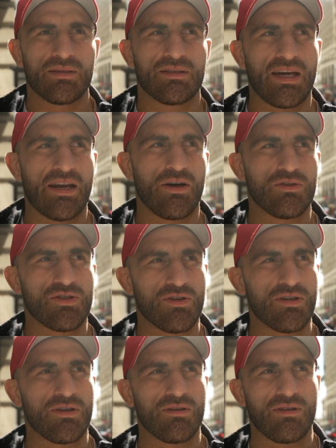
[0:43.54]
that I was
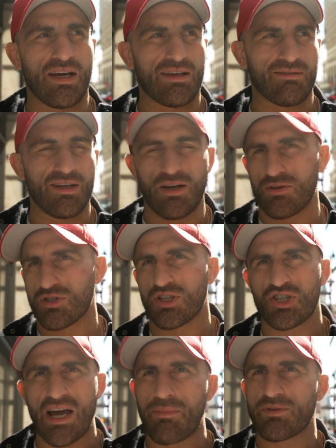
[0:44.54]
on I was the
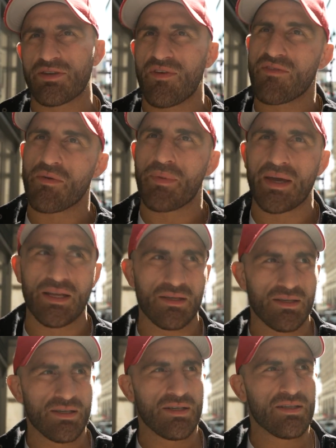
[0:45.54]
sharpest I've ever been,
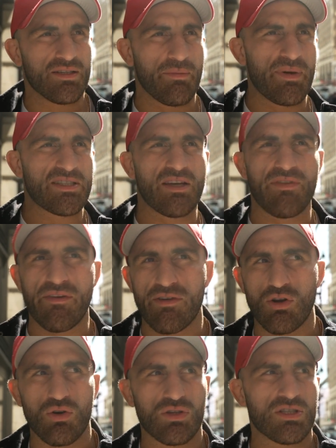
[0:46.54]
the best I've ever
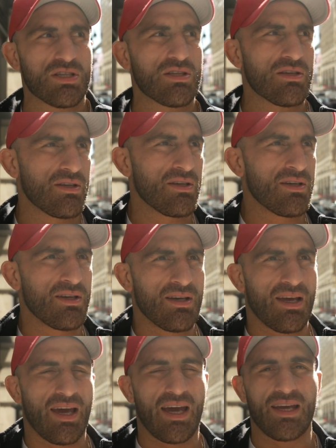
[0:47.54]
looked.
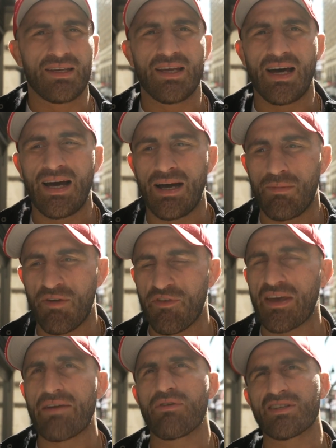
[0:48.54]
And I
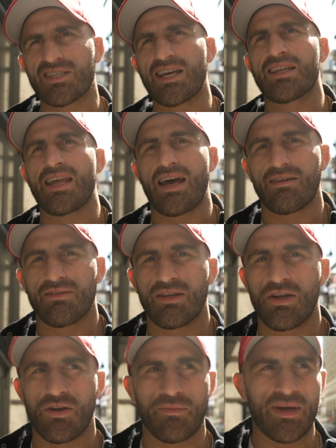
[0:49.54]
think everyone's seen that.
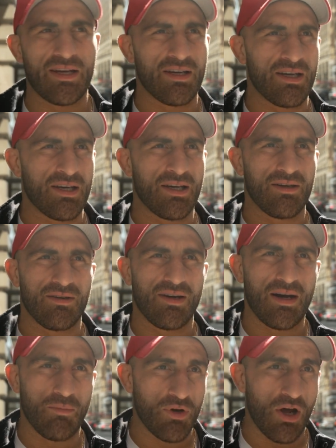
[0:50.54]
You know what I mean?
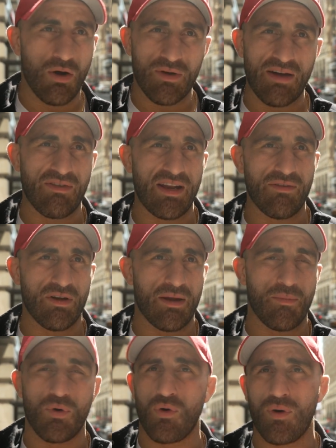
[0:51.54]
I'm on a whole nother level.
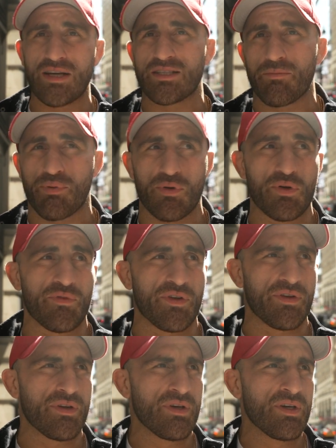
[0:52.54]
I'm always
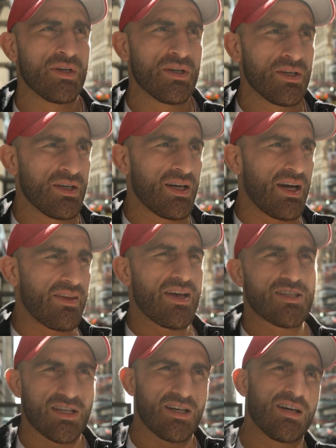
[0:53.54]
improving. And that's